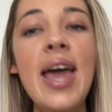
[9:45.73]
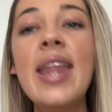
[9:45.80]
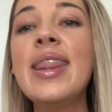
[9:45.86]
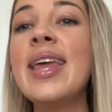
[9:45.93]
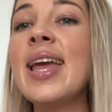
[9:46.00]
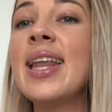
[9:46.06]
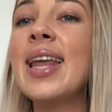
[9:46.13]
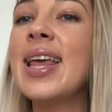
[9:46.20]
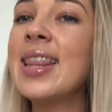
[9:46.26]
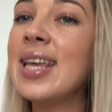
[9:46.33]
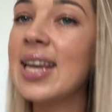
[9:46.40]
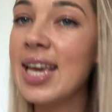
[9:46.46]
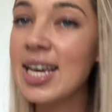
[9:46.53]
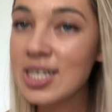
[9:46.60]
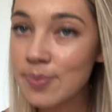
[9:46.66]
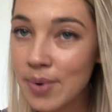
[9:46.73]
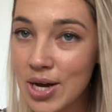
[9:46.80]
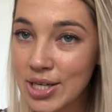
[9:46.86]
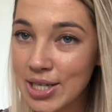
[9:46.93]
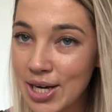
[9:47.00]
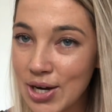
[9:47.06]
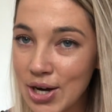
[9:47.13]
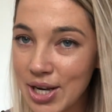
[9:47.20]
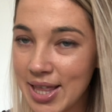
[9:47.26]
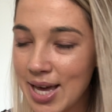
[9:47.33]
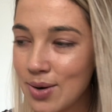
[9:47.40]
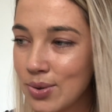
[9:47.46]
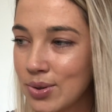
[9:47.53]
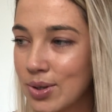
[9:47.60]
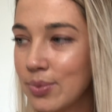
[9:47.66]
Then the next plant I got in that
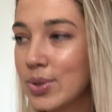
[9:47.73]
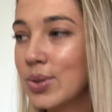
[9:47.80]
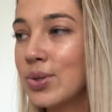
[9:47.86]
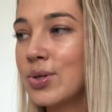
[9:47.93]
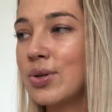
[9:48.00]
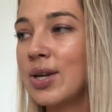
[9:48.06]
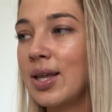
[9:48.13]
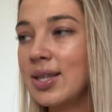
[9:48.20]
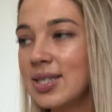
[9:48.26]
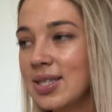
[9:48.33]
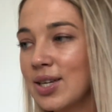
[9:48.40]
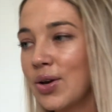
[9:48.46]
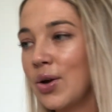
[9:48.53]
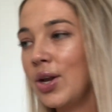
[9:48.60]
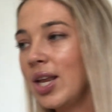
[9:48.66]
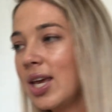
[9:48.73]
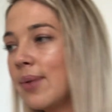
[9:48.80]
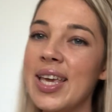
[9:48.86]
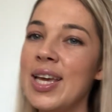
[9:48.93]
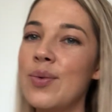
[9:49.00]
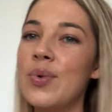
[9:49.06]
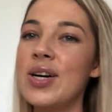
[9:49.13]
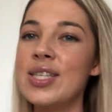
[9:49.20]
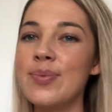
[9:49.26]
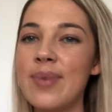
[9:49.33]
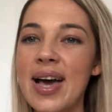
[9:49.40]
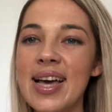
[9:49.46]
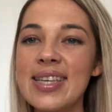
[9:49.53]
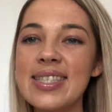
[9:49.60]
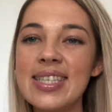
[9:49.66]
order was also another Syngonium. It was
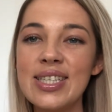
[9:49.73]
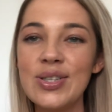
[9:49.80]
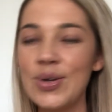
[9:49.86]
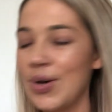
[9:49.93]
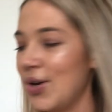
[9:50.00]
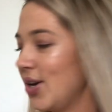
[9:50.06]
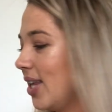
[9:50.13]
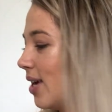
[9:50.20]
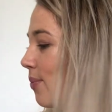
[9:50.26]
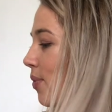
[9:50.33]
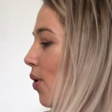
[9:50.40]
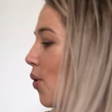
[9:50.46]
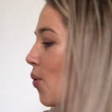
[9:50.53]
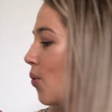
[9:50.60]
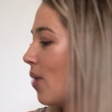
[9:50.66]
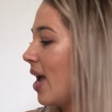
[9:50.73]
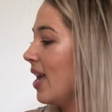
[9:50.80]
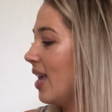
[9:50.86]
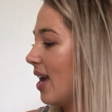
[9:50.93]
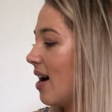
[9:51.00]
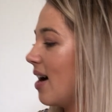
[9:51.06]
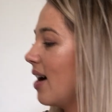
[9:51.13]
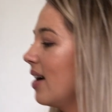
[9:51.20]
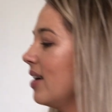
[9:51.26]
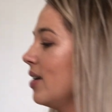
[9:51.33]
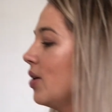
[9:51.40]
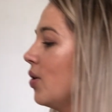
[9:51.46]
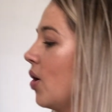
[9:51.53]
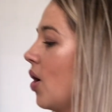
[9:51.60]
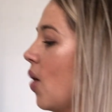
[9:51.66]
my Syngonium Raya,
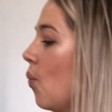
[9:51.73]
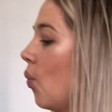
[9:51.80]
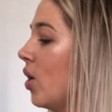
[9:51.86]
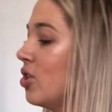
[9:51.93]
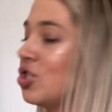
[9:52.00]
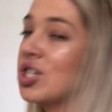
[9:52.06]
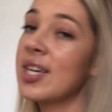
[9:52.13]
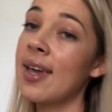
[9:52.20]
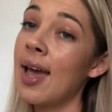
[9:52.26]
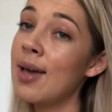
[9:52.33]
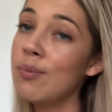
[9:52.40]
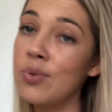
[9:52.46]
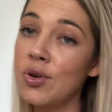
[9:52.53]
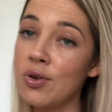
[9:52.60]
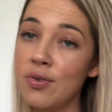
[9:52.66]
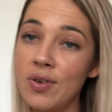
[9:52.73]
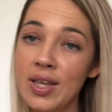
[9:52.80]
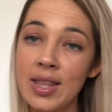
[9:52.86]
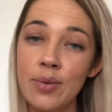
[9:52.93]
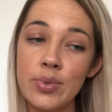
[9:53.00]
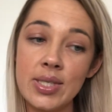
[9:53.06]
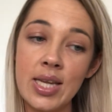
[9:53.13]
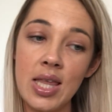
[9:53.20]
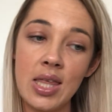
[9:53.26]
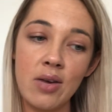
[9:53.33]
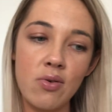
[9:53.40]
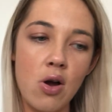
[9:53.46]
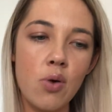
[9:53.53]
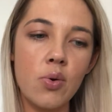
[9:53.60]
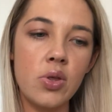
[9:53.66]
which came beautifully. There was nothing
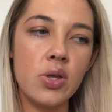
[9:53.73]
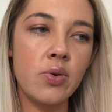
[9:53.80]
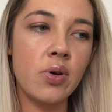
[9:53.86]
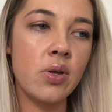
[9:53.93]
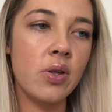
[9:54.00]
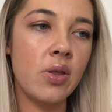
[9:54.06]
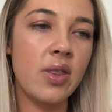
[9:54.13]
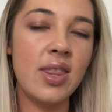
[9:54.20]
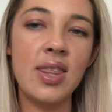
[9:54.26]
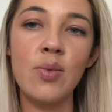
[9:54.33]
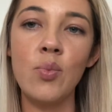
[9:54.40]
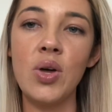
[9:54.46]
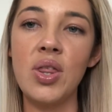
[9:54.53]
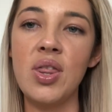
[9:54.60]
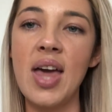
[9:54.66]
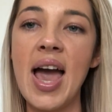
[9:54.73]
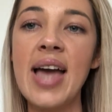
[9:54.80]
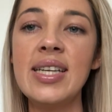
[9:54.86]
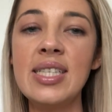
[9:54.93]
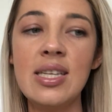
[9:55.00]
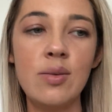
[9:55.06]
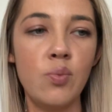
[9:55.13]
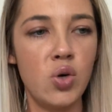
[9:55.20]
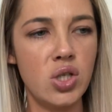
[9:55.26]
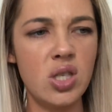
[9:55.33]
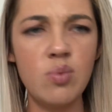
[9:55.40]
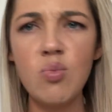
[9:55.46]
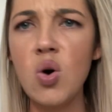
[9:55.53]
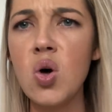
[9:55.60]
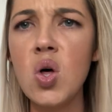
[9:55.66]
wrong with that. It was
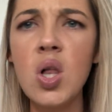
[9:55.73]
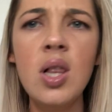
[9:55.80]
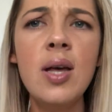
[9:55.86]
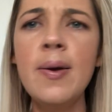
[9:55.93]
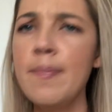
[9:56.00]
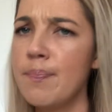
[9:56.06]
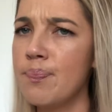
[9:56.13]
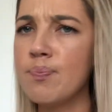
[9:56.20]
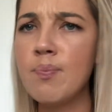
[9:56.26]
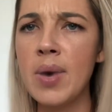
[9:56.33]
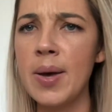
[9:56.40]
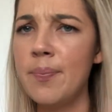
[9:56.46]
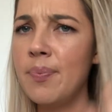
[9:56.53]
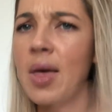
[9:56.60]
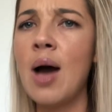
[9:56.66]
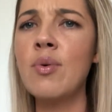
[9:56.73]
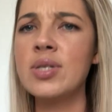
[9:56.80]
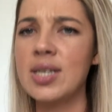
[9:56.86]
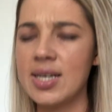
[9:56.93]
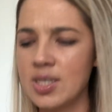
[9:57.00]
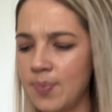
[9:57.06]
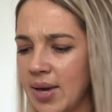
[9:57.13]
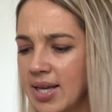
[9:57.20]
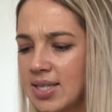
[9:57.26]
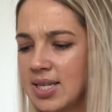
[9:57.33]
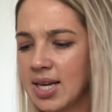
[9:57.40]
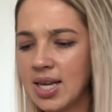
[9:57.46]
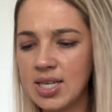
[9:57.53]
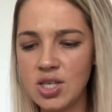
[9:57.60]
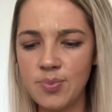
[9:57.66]
small, but I was expecting
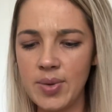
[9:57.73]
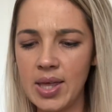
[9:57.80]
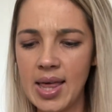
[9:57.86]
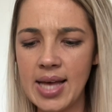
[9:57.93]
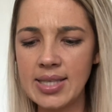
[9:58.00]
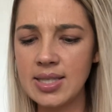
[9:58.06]
it to be that